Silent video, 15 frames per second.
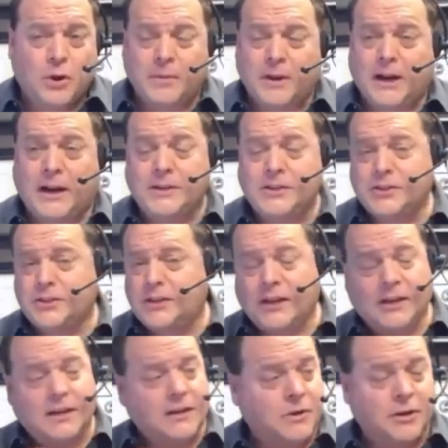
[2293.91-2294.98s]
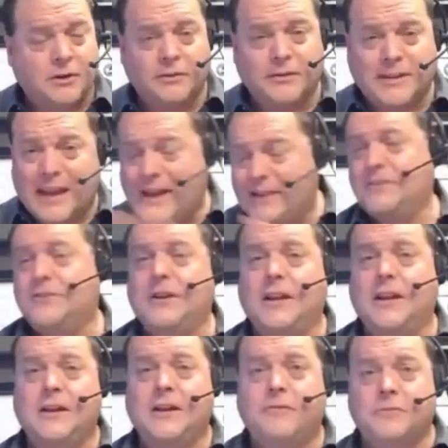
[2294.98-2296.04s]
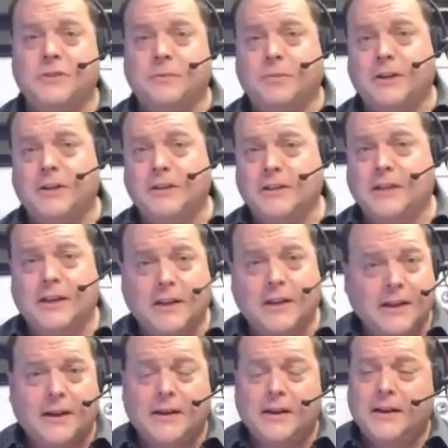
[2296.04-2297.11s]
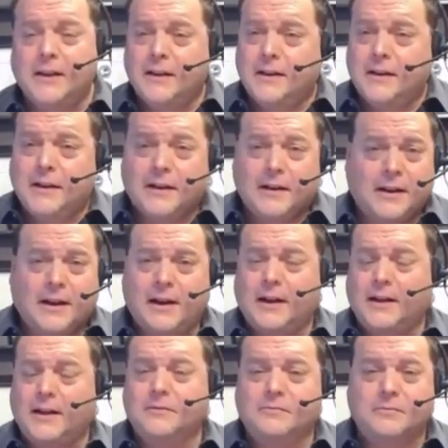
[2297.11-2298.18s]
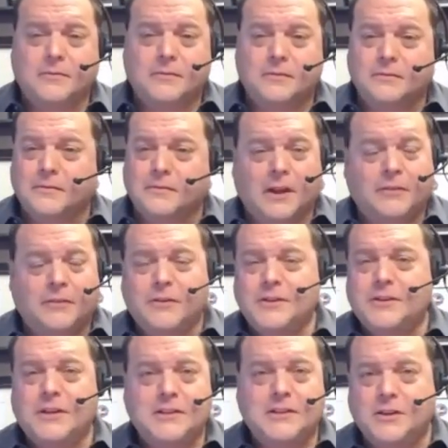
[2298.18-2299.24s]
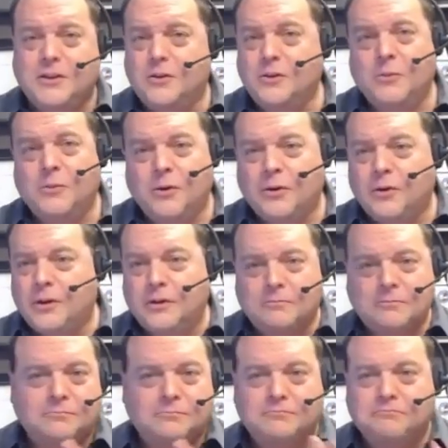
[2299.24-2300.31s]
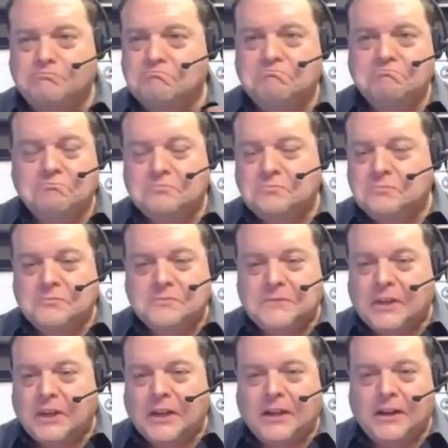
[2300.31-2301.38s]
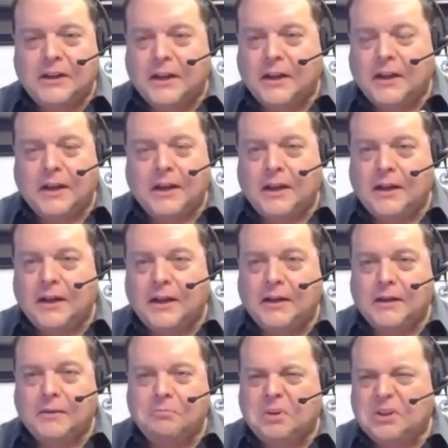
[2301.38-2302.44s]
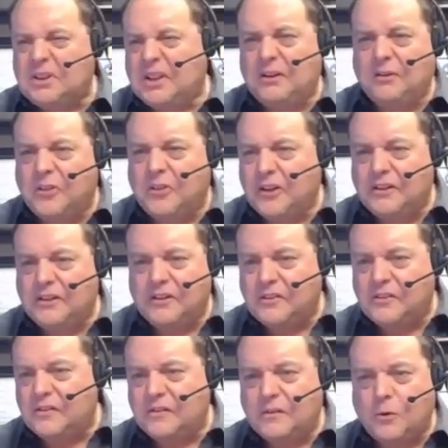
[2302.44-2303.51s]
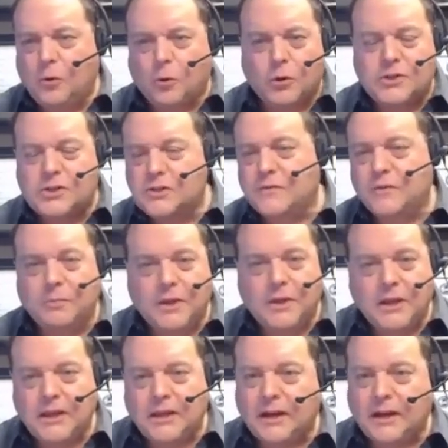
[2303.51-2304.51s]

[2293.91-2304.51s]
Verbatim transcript: I mean, I just got an email yesterday from somebody. It's like, I, I love your sense of humor and and uh, but I don't think this course is for me.